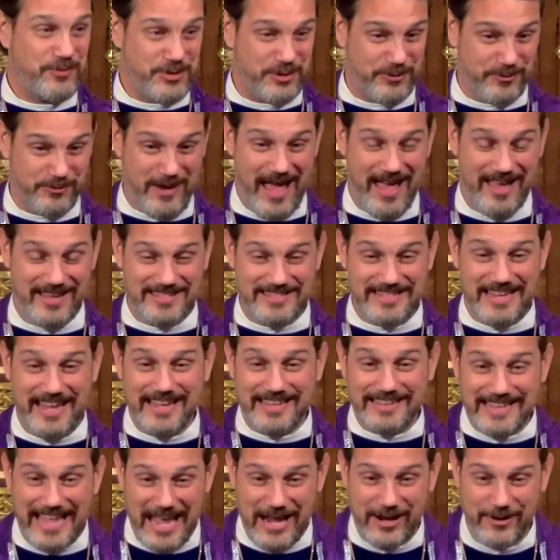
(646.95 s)
to
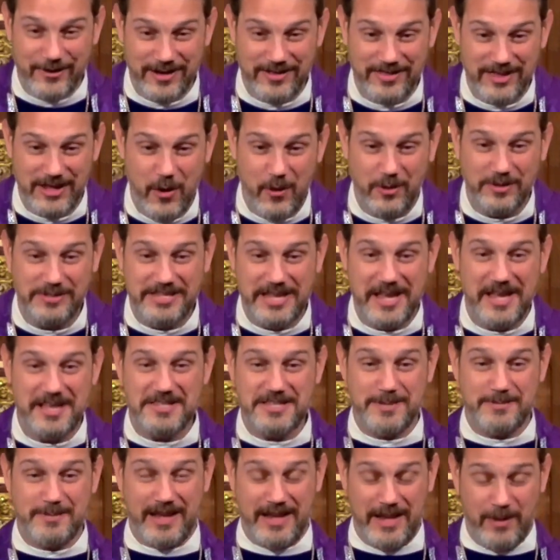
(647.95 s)
rest. Later in the Old
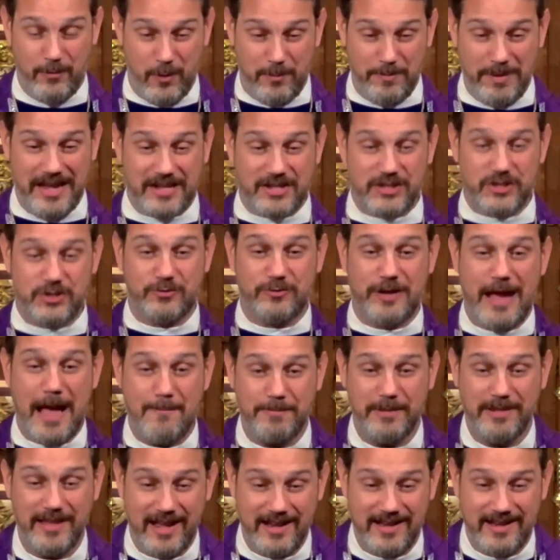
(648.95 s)
Testament, it will be
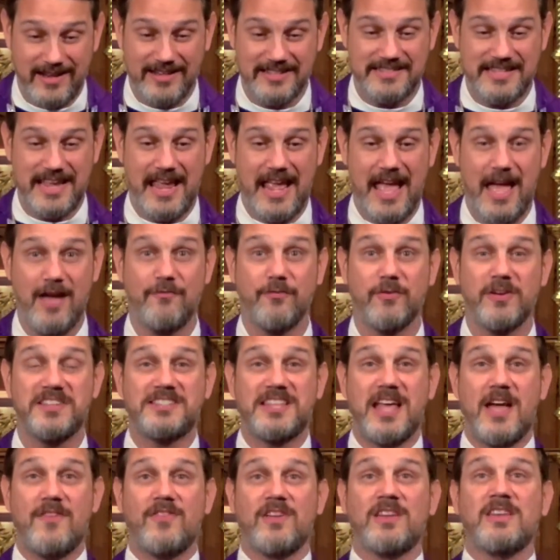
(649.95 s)
extrapolated and say every
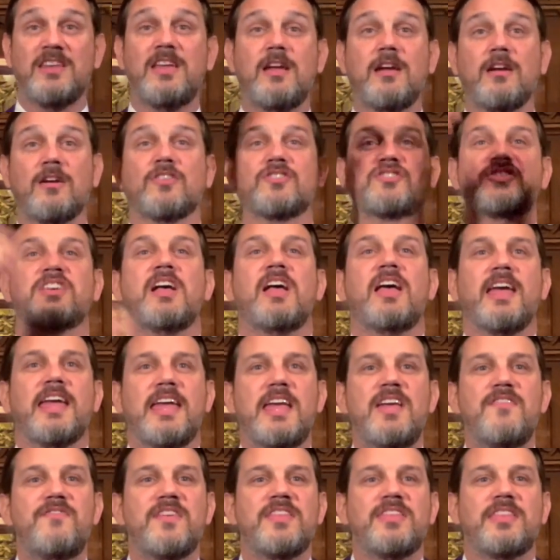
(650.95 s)
7 years,
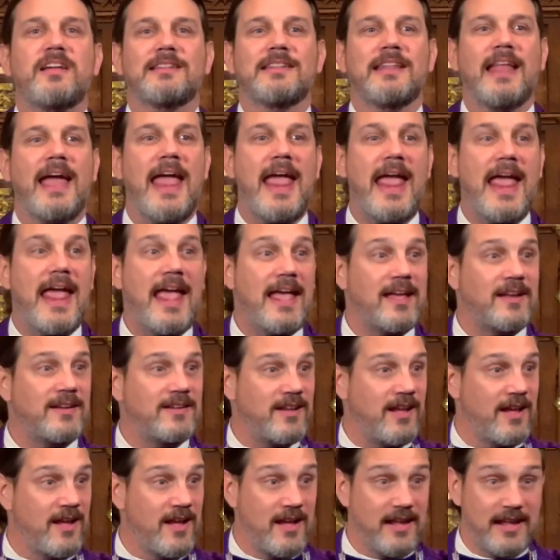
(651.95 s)
even the
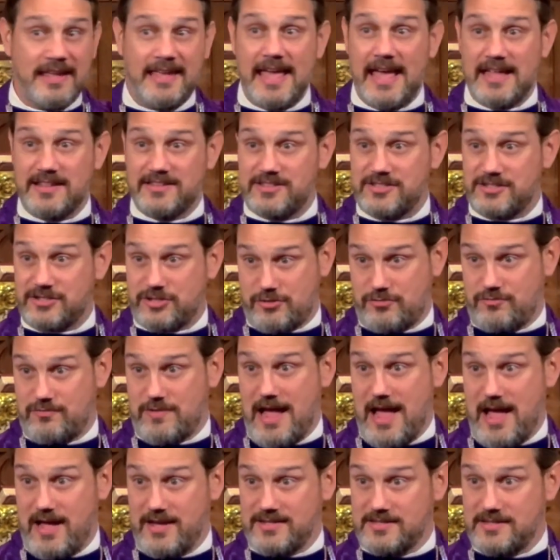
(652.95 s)
land gets to
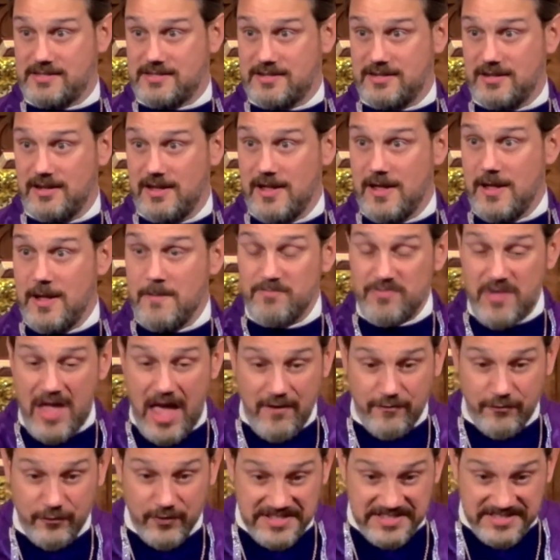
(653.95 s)
rest.
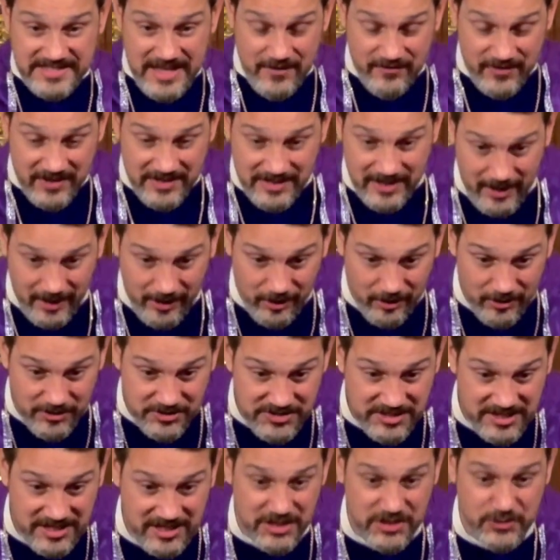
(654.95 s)
Every 7
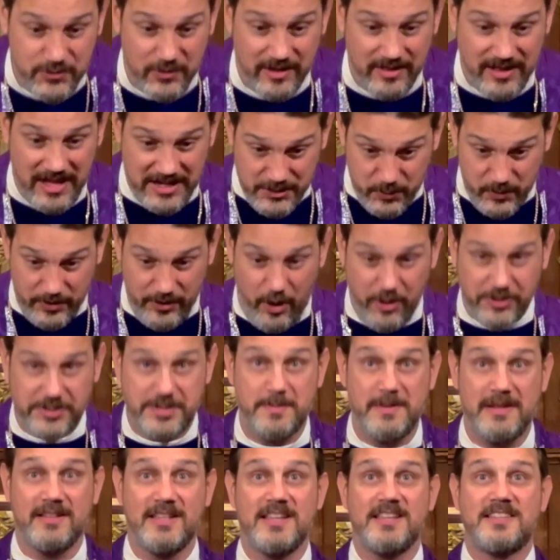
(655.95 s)
years, the Israelites would
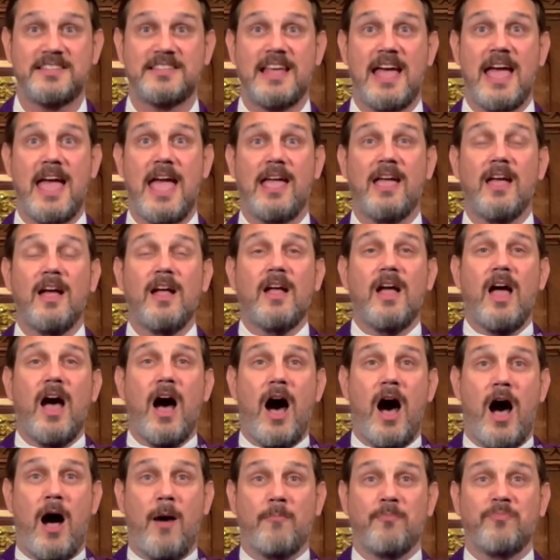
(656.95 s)
ultimately say,
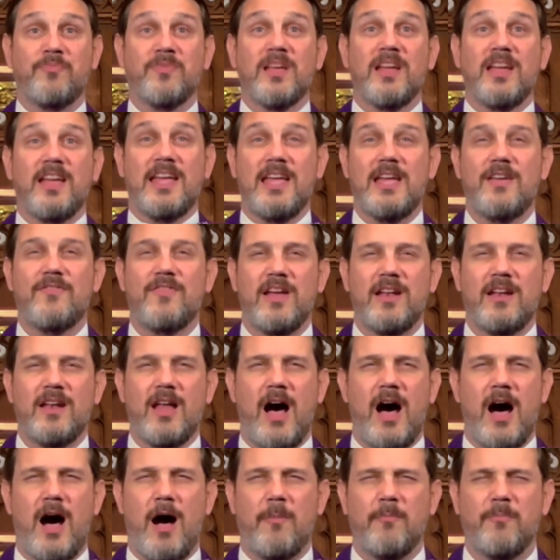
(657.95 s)
even
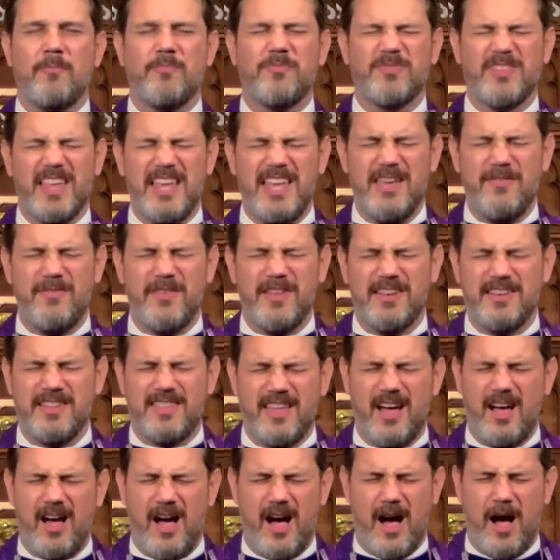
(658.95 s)

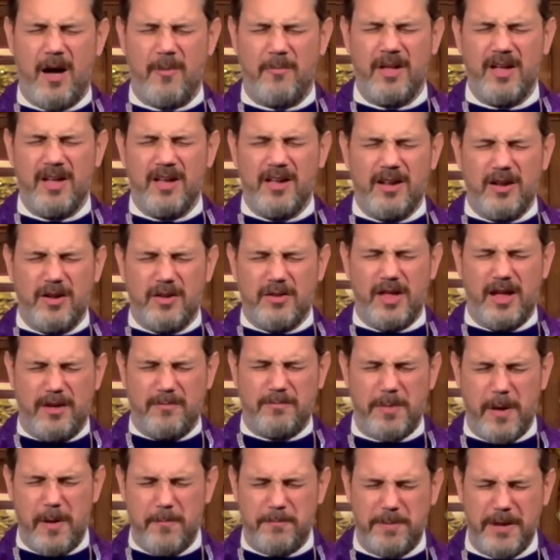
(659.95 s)
the
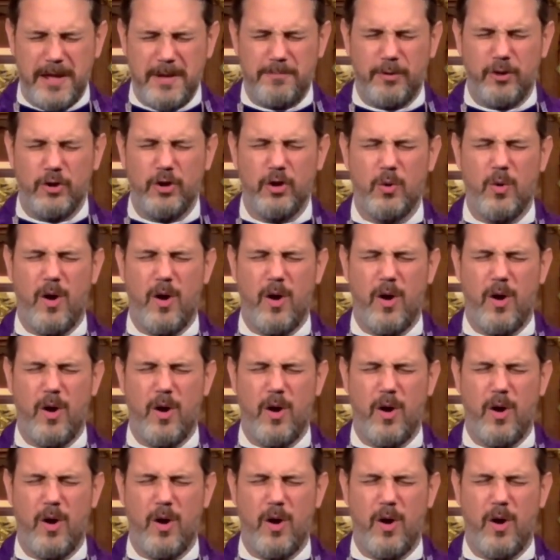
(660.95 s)
people who